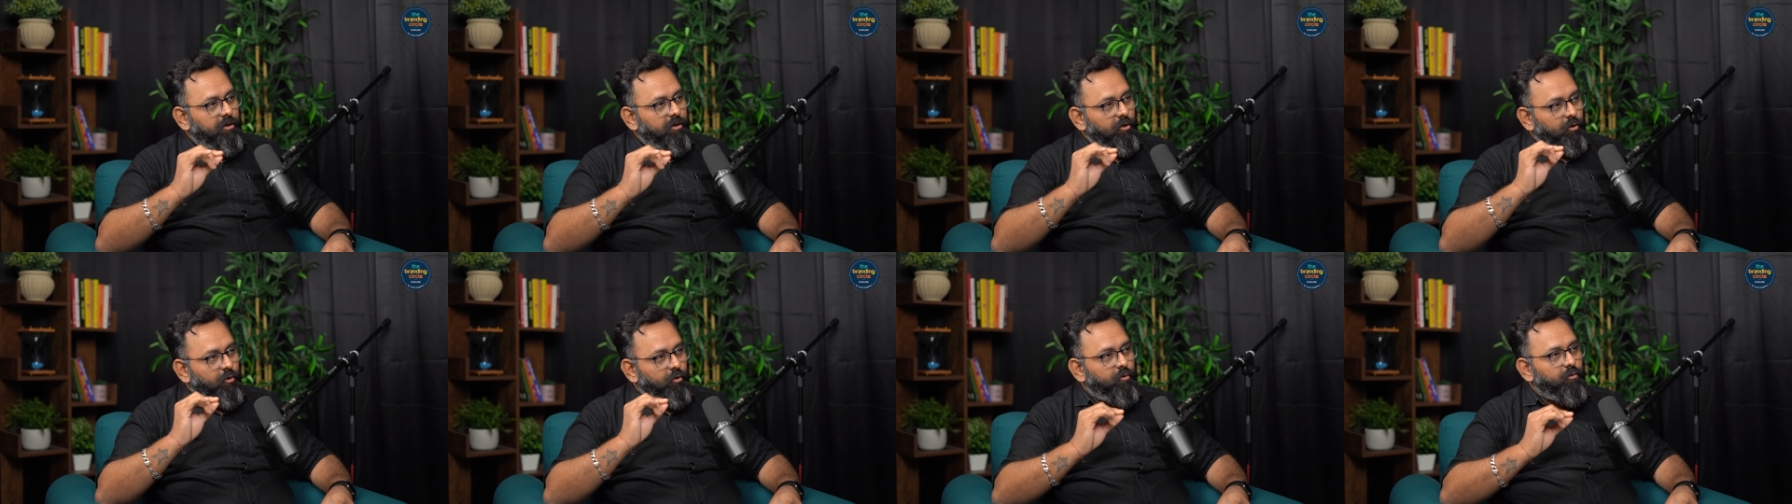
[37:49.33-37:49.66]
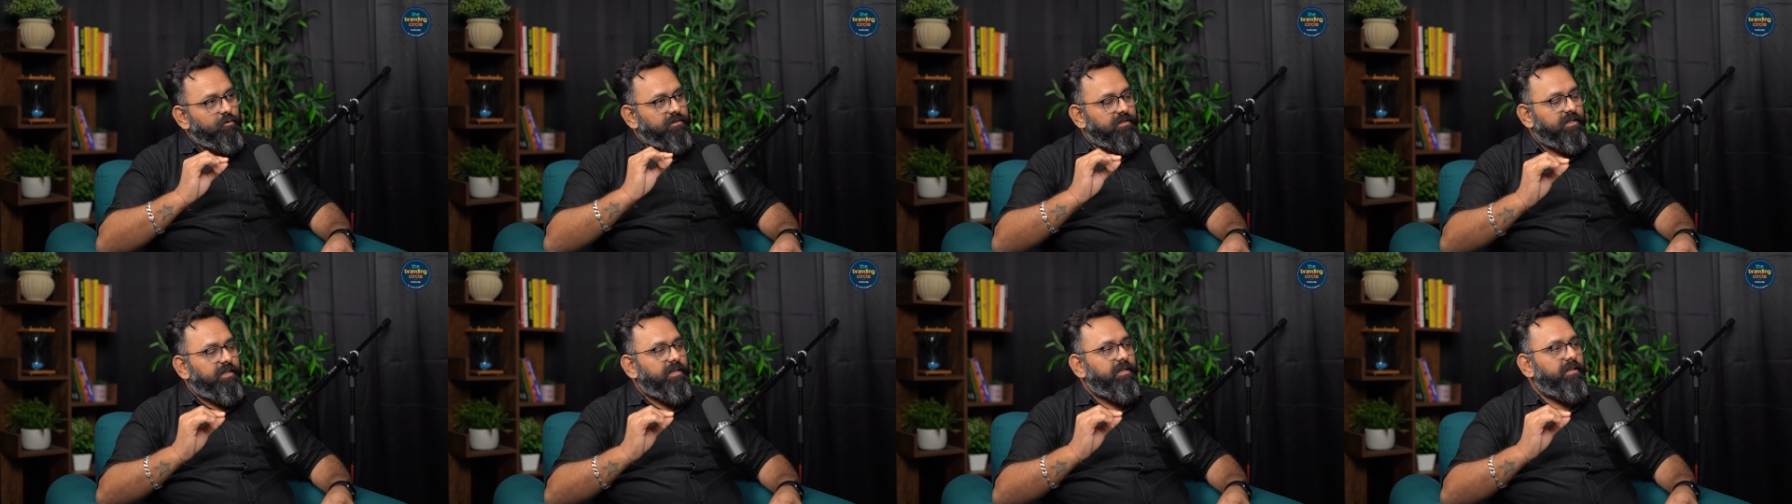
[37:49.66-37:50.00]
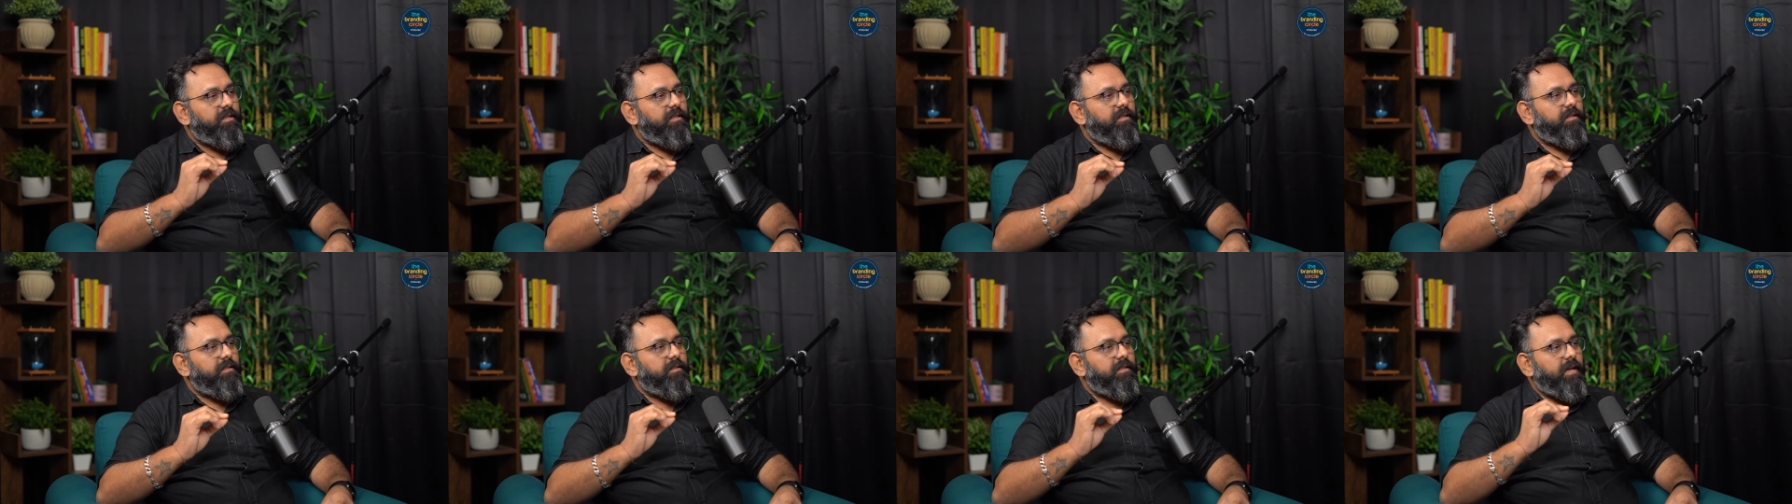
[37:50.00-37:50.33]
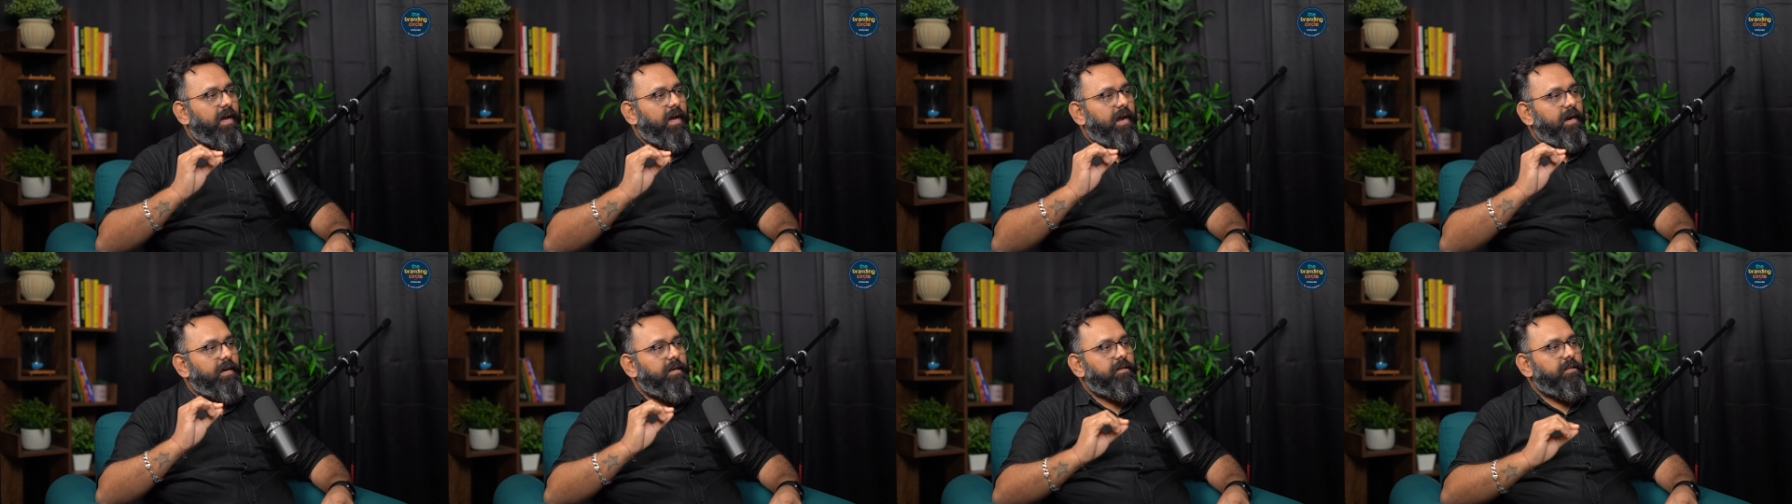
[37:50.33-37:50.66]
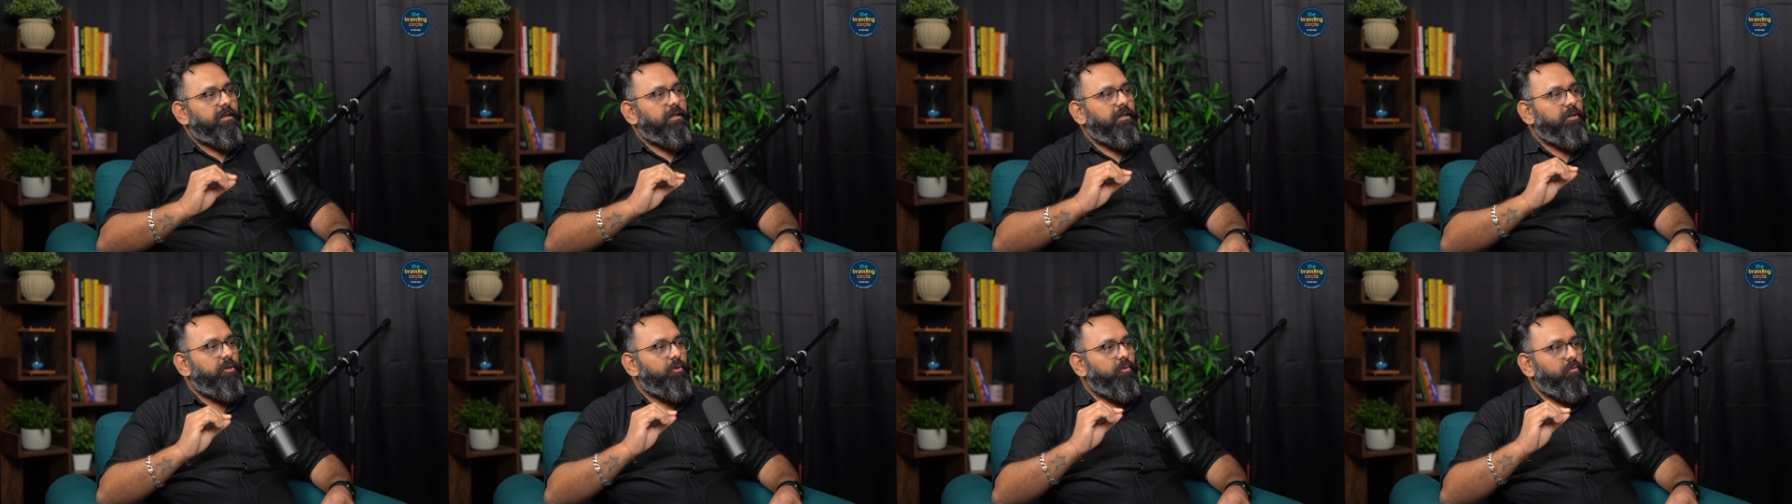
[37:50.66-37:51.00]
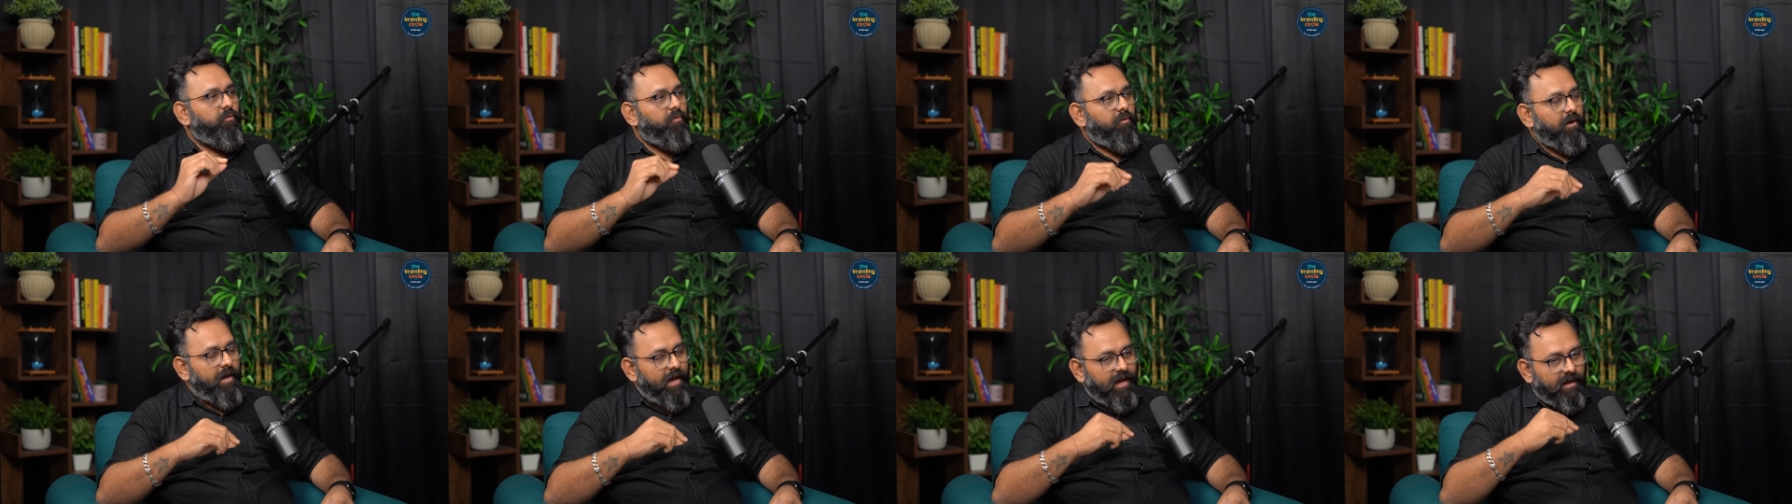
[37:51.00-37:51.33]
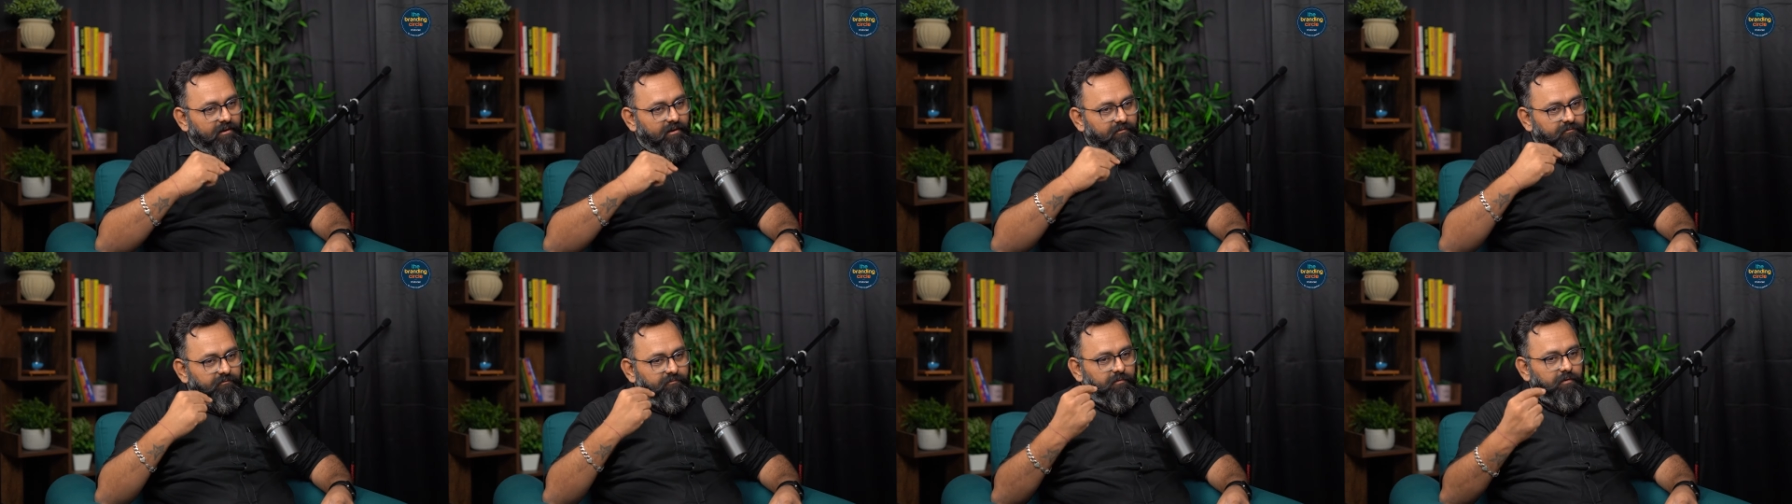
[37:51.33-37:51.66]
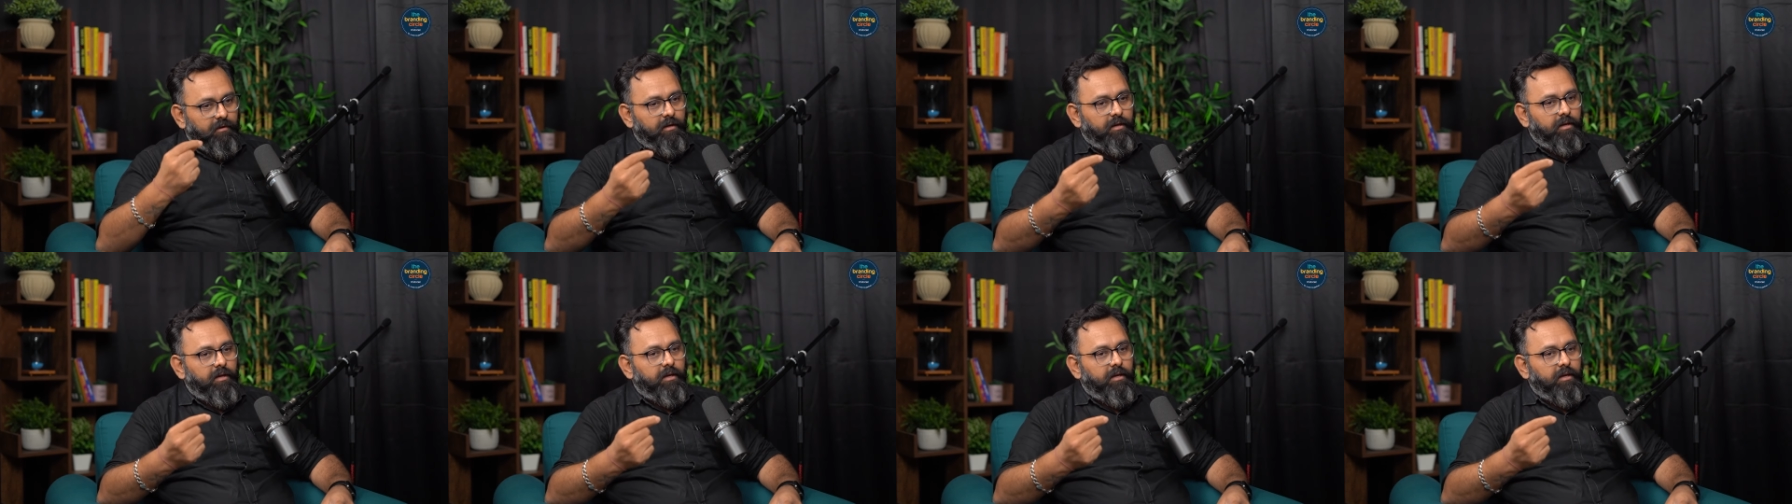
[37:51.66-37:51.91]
do you see that you have